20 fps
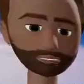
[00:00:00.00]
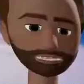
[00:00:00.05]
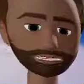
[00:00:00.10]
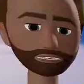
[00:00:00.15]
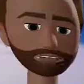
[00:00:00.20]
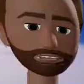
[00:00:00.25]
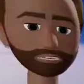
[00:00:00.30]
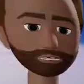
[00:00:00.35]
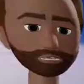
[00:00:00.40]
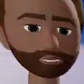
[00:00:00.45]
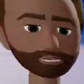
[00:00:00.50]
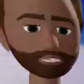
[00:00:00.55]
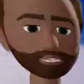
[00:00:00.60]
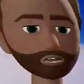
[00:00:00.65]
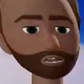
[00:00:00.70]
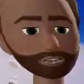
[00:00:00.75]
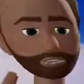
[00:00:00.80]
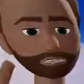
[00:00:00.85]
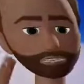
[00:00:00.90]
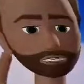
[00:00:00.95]
atmospheric
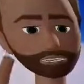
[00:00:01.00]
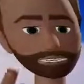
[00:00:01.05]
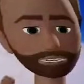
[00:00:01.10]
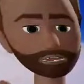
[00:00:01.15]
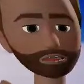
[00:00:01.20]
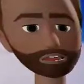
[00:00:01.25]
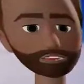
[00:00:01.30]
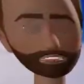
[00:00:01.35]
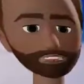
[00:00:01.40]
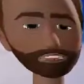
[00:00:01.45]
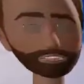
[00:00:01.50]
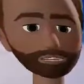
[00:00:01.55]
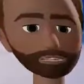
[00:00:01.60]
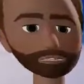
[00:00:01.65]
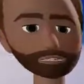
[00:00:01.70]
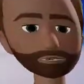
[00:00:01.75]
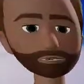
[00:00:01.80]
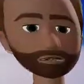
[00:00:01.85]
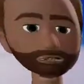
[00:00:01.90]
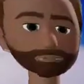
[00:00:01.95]
pressure, is how
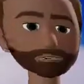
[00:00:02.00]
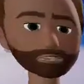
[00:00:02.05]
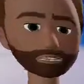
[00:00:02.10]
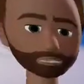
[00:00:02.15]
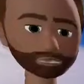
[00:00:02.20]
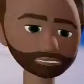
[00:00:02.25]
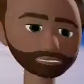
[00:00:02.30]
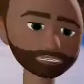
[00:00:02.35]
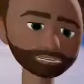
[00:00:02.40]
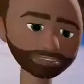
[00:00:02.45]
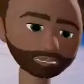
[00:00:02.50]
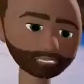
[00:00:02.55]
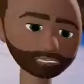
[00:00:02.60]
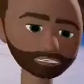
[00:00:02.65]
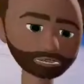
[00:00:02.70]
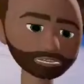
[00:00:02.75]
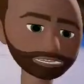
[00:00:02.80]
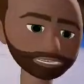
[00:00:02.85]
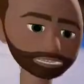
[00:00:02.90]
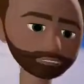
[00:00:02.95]
thick that layer
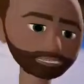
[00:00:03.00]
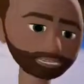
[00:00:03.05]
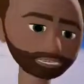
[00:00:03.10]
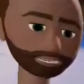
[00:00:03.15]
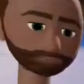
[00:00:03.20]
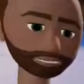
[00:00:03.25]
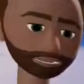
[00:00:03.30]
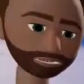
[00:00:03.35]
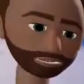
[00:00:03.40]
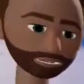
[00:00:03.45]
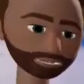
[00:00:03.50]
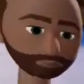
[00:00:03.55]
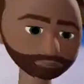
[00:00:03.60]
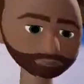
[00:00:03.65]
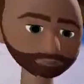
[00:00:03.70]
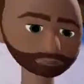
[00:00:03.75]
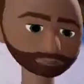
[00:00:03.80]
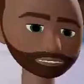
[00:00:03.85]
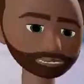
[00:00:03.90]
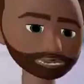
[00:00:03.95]
of ozone would be.
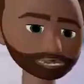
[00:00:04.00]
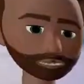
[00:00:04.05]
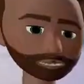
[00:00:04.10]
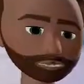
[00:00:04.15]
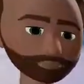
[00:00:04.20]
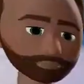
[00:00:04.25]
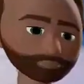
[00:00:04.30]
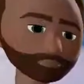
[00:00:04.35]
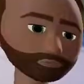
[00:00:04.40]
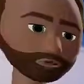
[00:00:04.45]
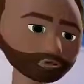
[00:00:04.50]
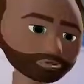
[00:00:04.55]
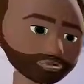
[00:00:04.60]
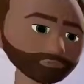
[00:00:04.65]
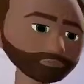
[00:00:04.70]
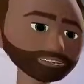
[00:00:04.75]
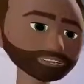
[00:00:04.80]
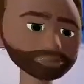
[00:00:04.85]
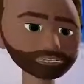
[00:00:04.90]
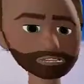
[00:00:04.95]

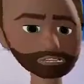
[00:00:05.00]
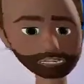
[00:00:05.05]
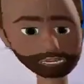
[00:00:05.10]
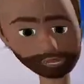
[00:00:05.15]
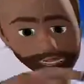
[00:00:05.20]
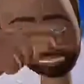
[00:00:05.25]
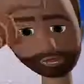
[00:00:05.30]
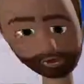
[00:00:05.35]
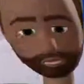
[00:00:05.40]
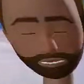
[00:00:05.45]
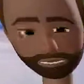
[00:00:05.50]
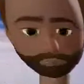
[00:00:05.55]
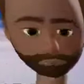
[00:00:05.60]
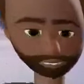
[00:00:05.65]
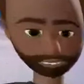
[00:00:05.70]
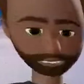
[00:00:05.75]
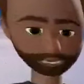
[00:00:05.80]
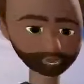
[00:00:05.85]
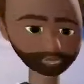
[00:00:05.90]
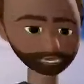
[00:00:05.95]
Although in reality it's sort of
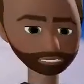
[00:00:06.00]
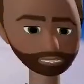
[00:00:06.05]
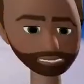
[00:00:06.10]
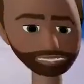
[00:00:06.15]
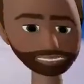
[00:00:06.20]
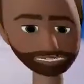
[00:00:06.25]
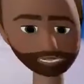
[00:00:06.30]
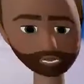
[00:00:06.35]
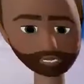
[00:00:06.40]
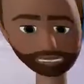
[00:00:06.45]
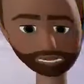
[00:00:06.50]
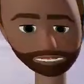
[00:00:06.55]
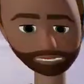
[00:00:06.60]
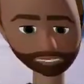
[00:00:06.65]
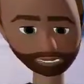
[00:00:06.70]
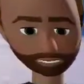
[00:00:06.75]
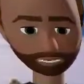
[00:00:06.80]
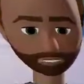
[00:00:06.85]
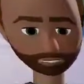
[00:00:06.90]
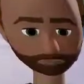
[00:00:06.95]
spread all across the
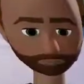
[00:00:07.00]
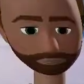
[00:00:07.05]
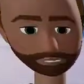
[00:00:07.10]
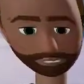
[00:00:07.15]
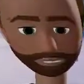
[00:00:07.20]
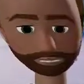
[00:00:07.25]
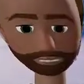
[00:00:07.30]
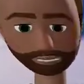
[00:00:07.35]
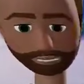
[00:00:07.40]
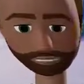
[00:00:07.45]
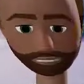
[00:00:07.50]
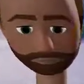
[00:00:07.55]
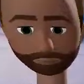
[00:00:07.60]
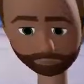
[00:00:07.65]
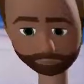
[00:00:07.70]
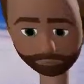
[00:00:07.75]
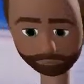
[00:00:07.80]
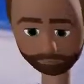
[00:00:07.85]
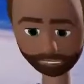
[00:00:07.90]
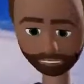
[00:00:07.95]
stratosphere,
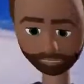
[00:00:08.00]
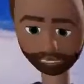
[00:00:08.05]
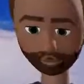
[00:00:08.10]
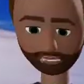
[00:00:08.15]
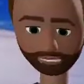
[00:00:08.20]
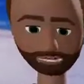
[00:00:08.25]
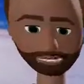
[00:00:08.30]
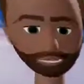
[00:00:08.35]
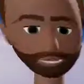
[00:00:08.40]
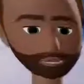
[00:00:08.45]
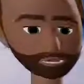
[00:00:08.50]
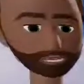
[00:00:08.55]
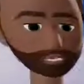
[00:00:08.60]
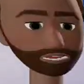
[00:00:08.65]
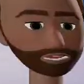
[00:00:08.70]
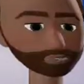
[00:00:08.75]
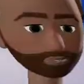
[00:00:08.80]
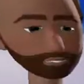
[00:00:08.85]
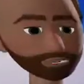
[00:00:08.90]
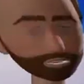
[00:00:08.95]
Dobson units
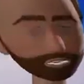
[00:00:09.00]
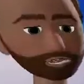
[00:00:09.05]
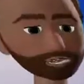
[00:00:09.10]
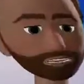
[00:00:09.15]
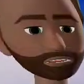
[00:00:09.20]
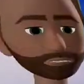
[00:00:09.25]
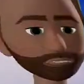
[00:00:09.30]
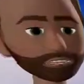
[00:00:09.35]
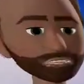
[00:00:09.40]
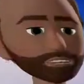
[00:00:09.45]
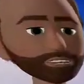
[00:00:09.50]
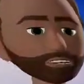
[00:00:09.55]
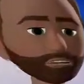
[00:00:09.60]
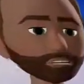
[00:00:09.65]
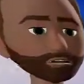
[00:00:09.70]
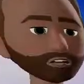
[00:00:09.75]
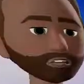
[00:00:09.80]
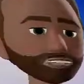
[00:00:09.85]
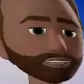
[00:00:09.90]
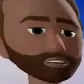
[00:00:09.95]
just measures basically
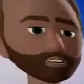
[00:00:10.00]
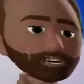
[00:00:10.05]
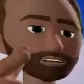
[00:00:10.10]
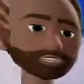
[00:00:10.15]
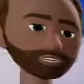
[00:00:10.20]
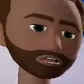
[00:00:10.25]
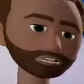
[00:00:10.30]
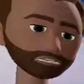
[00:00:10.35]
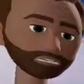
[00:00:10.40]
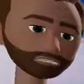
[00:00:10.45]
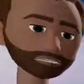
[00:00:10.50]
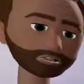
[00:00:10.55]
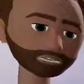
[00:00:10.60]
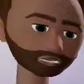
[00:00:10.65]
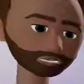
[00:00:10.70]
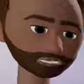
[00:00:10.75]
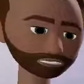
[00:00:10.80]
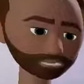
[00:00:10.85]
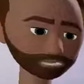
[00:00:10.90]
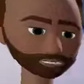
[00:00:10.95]
the concentration
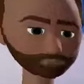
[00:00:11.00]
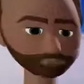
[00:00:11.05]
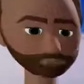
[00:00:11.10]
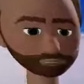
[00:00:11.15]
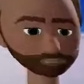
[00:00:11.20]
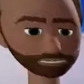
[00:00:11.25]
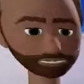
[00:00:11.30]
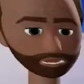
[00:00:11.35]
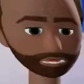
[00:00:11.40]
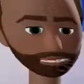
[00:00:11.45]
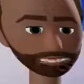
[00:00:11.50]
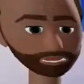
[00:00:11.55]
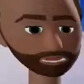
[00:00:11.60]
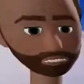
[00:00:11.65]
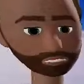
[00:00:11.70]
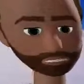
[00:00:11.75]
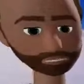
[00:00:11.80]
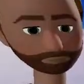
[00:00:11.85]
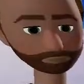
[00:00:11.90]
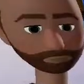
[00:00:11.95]
in a column of
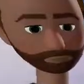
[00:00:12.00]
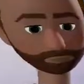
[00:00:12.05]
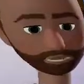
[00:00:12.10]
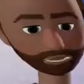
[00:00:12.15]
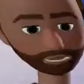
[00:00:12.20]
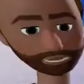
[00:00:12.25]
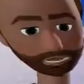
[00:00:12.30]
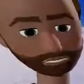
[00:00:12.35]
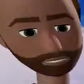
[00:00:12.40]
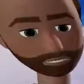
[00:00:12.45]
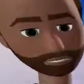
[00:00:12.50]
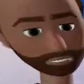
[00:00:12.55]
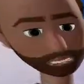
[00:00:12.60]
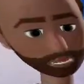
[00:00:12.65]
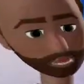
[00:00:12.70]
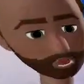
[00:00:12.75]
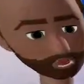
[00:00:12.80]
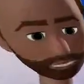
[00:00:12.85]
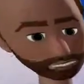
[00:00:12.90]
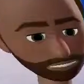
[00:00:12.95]
ozone.
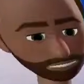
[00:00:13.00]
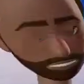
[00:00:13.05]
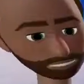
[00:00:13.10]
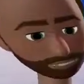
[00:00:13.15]
Now,